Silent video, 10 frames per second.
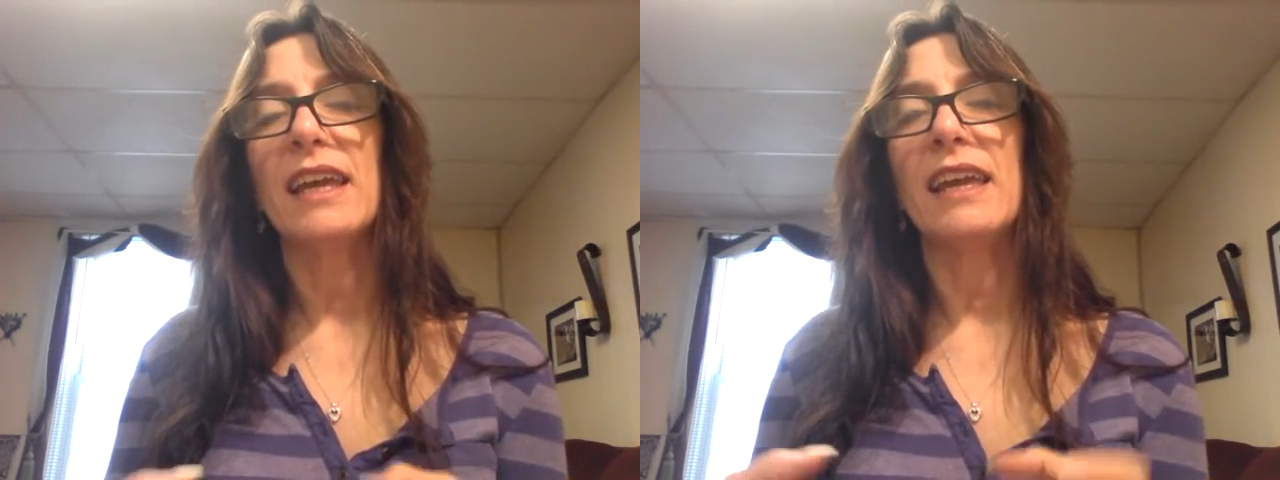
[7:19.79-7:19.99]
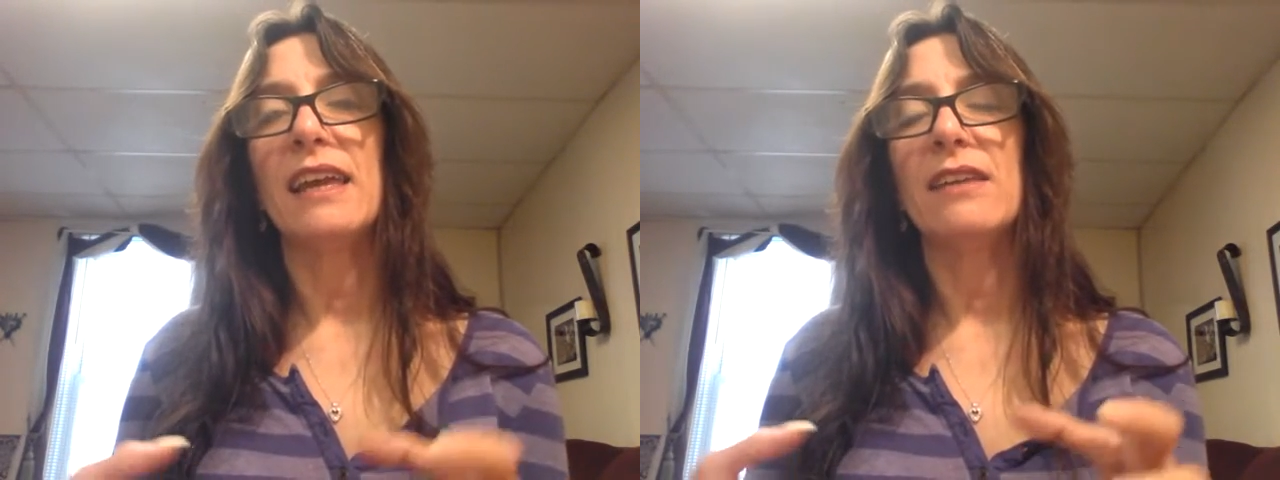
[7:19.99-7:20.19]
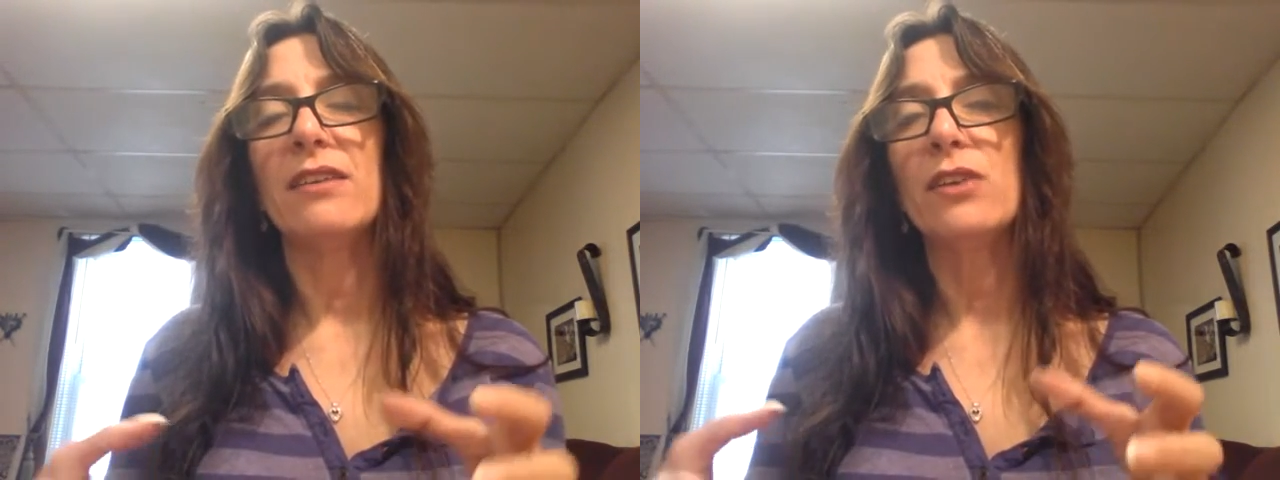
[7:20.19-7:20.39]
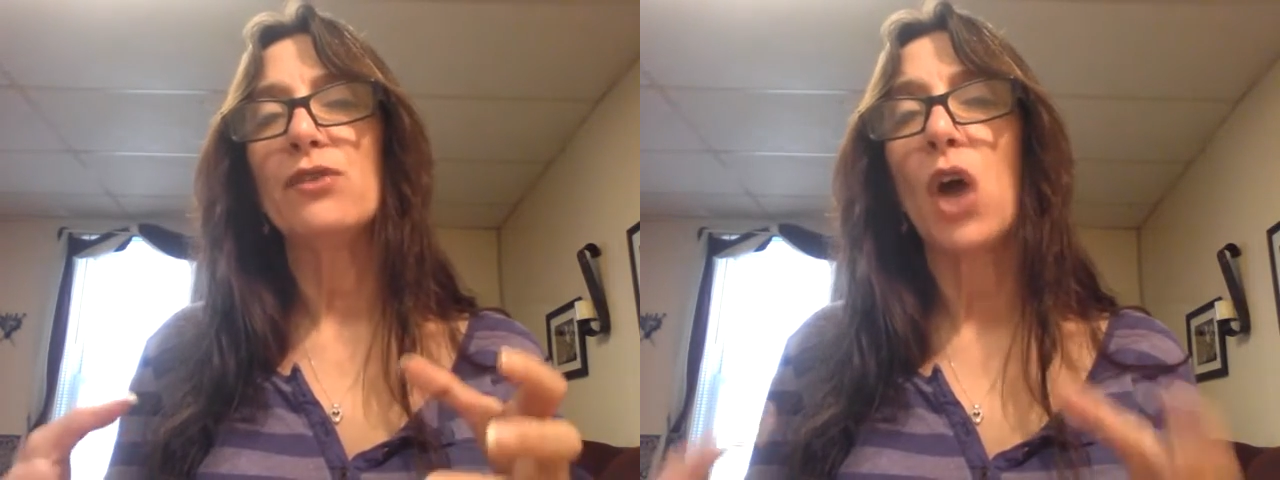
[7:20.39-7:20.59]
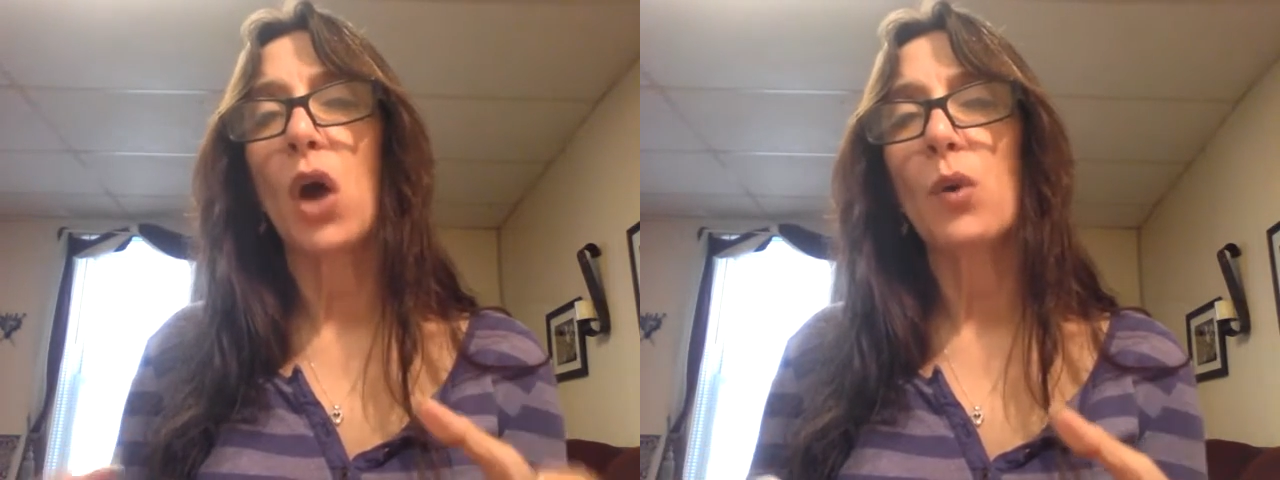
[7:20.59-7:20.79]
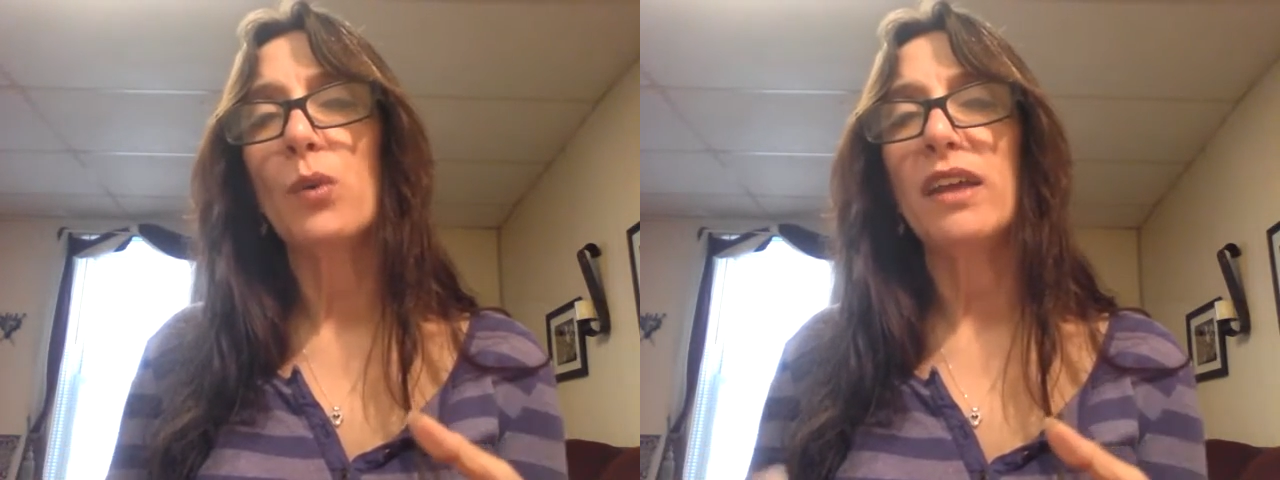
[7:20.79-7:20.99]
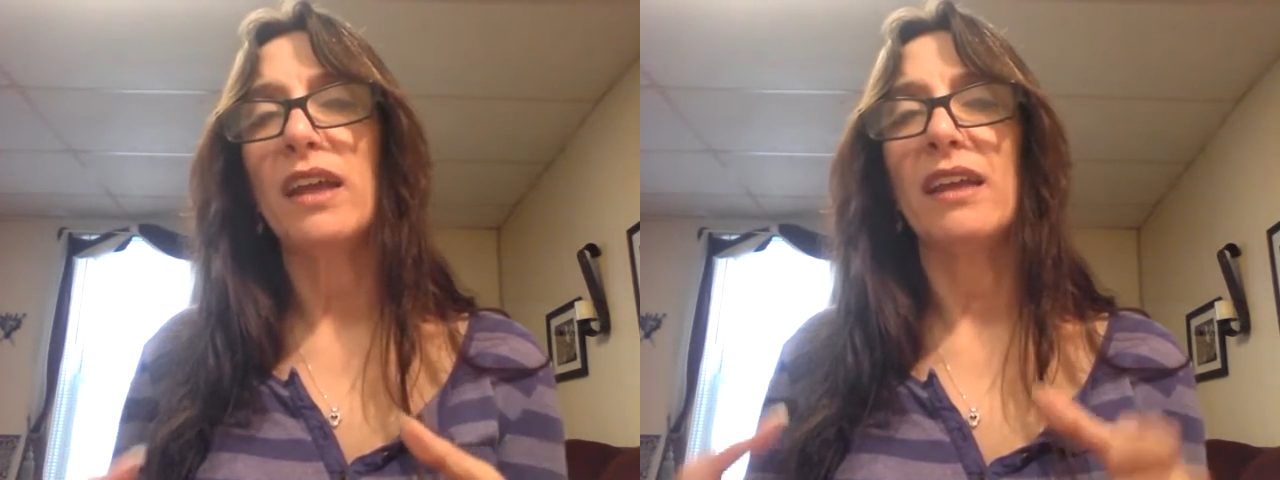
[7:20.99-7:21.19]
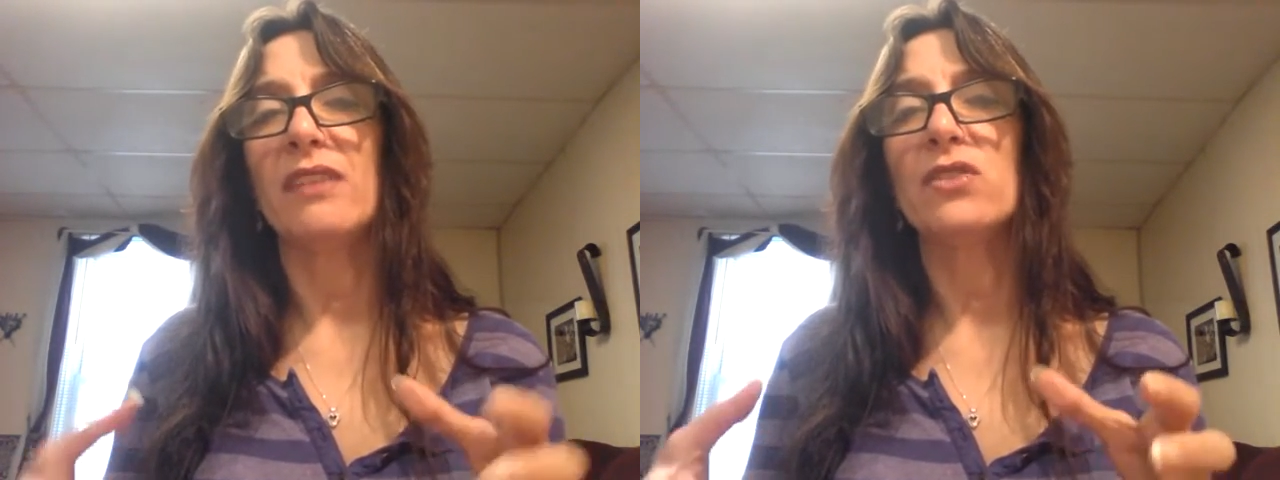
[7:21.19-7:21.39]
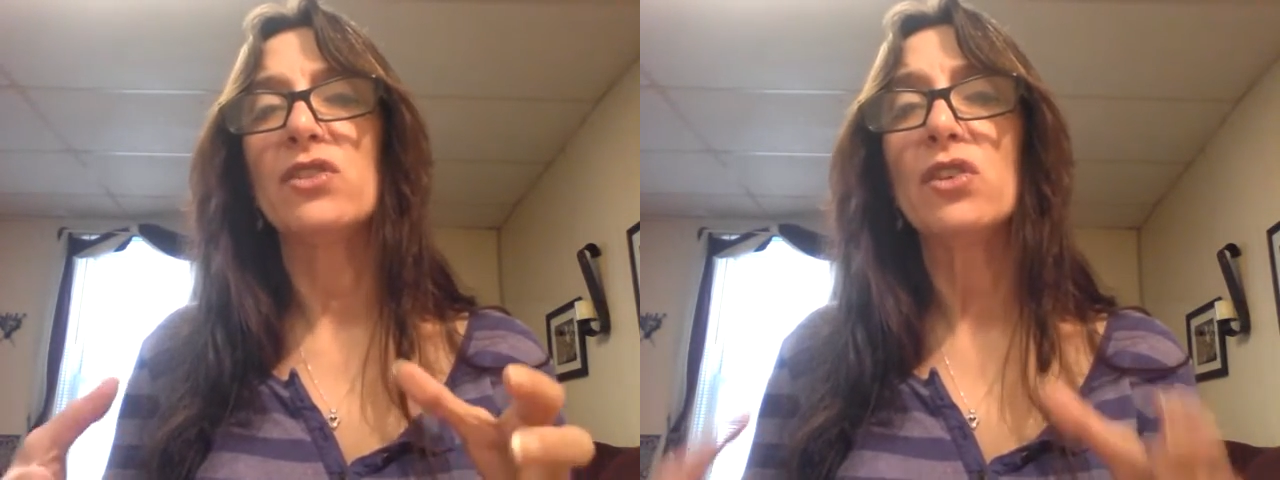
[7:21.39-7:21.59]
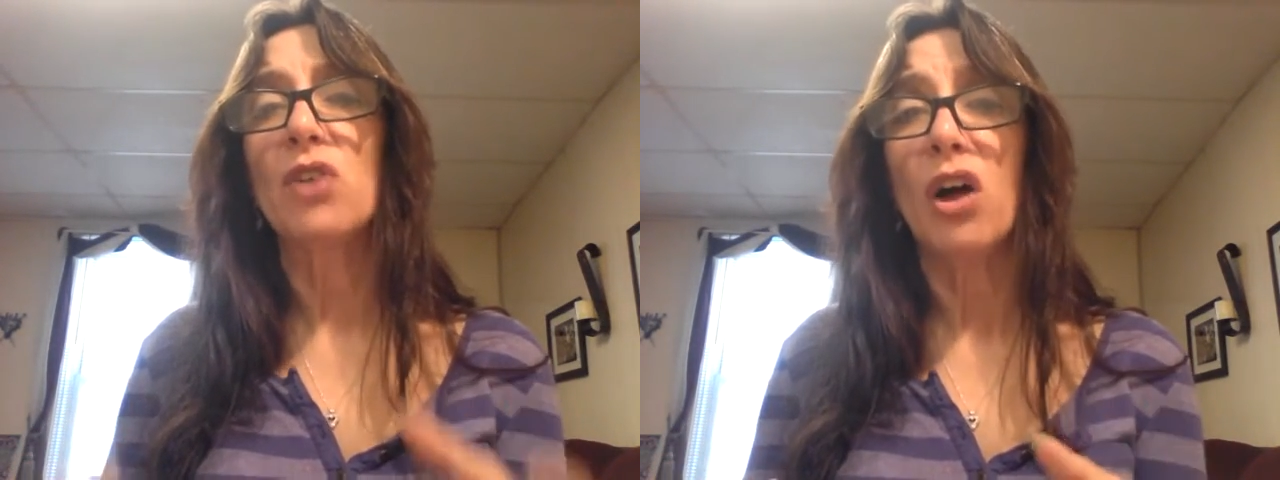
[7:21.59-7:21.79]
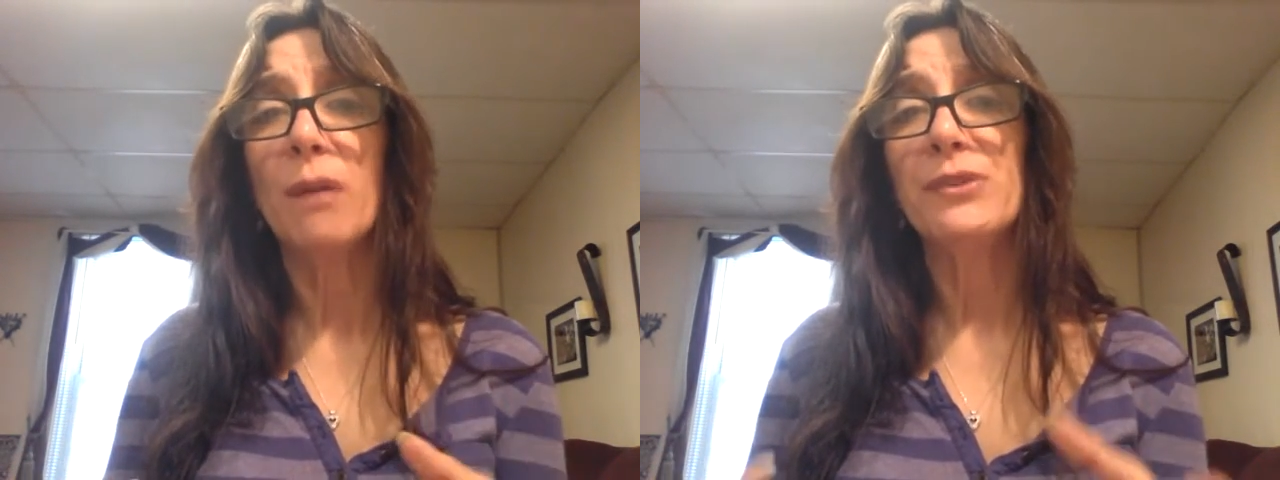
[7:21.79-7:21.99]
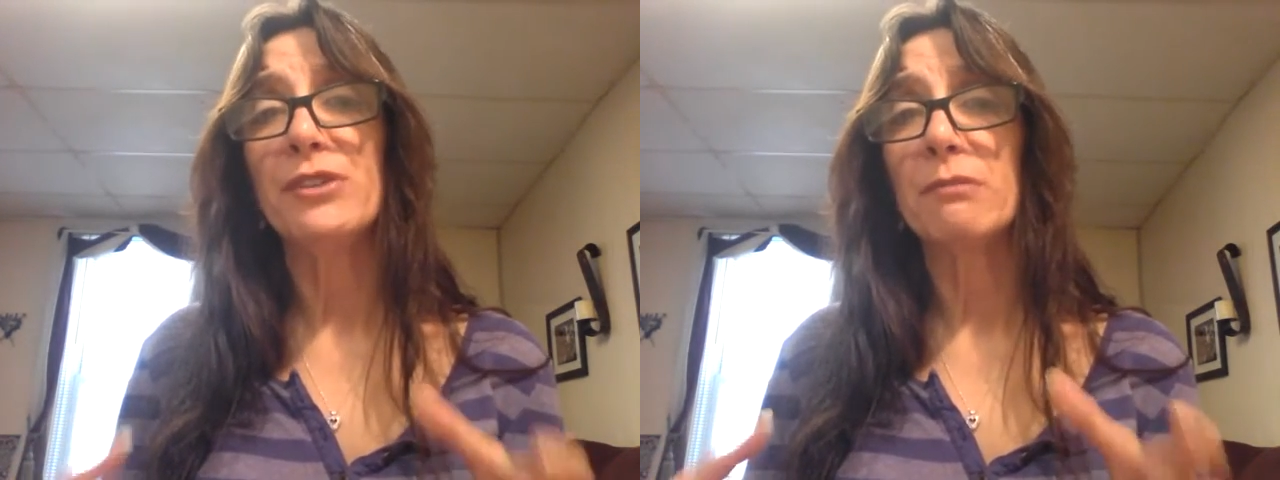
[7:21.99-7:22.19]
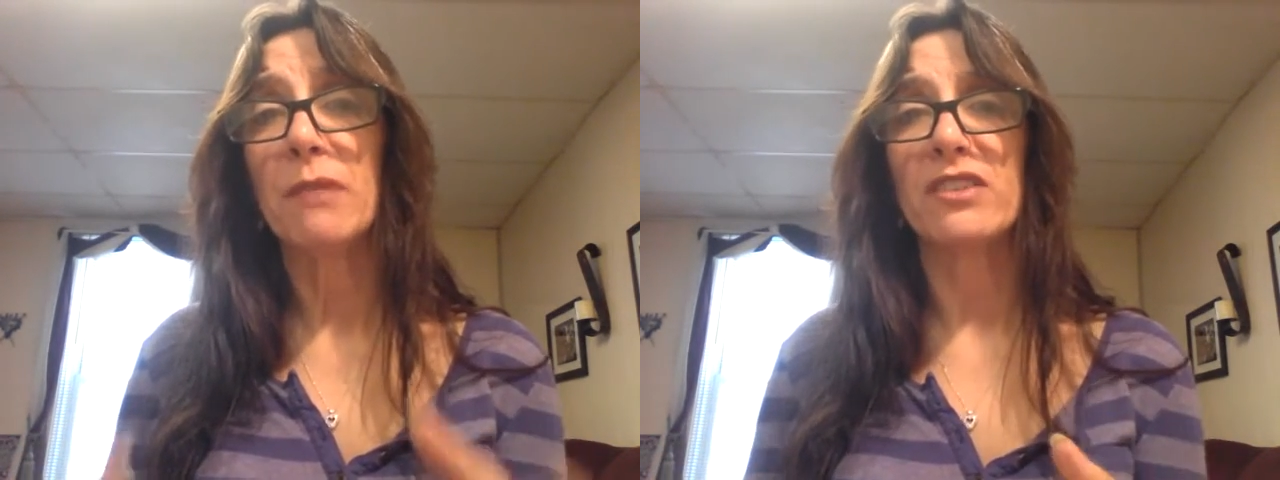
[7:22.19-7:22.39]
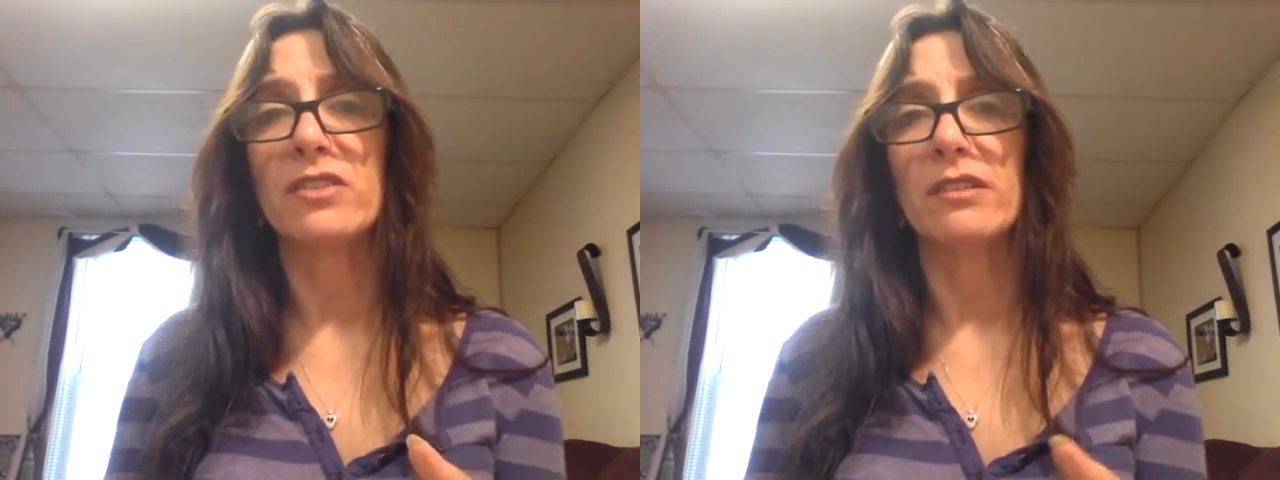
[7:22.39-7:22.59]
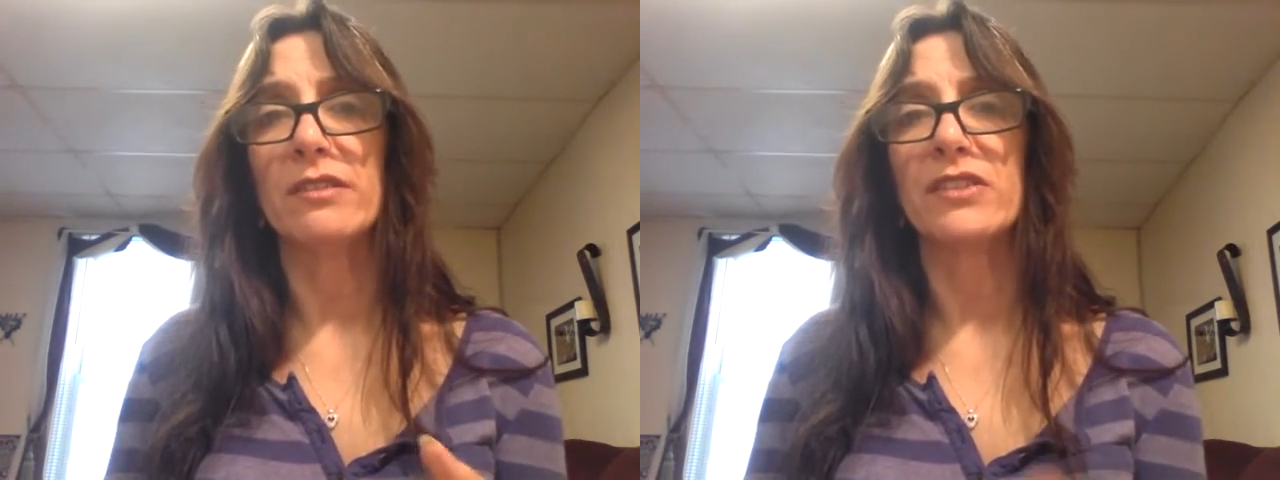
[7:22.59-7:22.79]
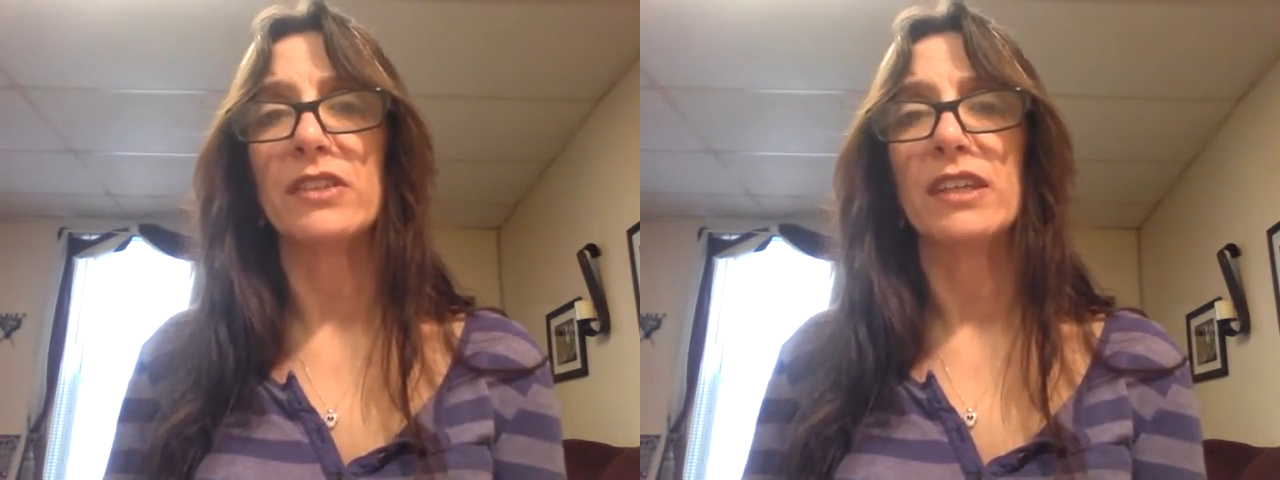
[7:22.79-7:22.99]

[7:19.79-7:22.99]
and tone and sculpt your muscles,